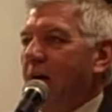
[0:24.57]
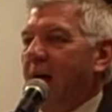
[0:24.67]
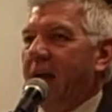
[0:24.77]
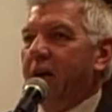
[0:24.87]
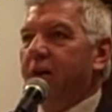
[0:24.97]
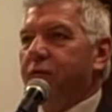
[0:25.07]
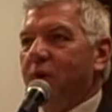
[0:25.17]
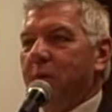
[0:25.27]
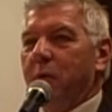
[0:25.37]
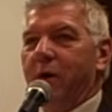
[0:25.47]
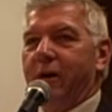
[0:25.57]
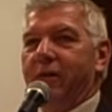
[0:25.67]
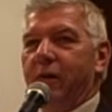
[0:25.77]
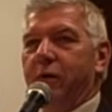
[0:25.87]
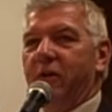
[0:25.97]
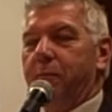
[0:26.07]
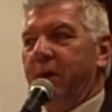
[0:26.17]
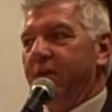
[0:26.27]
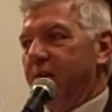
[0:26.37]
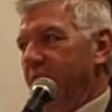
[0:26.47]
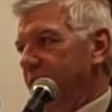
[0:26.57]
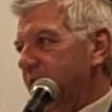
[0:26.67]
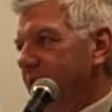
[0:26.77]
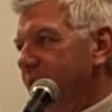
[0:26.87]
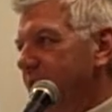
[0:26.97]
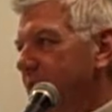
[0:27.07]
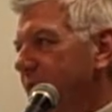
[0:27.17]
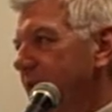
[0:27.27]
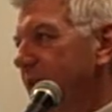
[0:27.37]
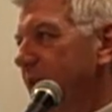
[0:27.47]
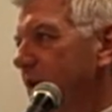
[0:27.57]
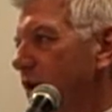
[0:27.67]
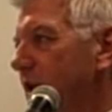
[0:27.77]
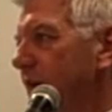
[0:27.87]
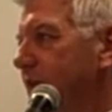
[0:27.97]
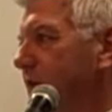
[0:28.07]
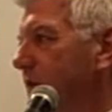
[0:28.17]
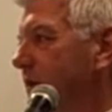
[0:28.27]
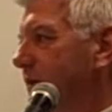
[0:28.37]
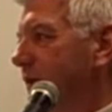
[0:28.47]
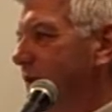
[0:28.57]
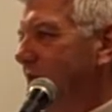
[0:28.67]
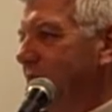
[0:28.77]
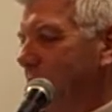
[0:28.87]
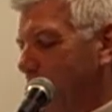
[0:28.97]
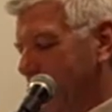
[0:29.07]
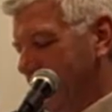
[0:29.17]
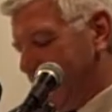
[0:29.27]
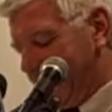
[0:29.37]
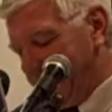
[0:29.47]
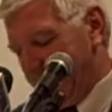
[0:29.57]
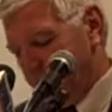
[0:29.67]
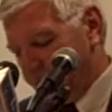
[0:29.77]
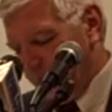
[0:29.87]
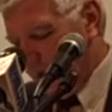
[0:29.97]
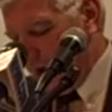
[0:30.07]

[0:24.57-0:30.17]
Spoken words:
I had enough trouble working Tony's Pizza in, and that's at the very end, long after Ward cuts me off.